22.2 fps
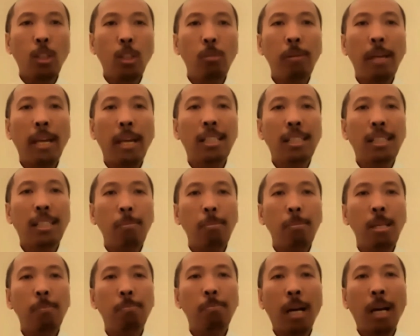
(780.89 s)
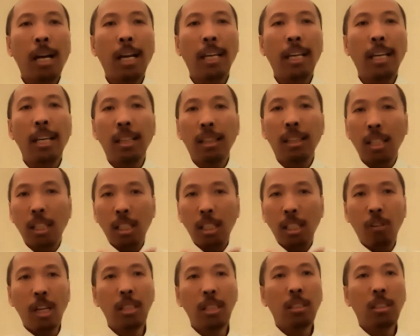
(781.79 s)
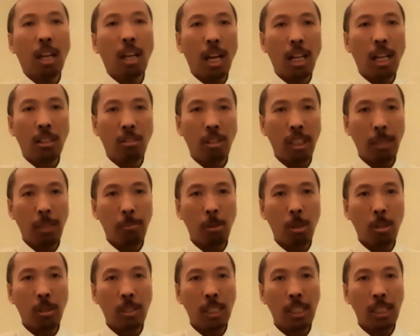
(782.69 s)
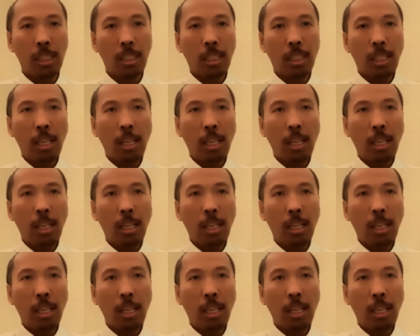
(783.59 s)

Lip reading: to be examined by the different treaty bodies.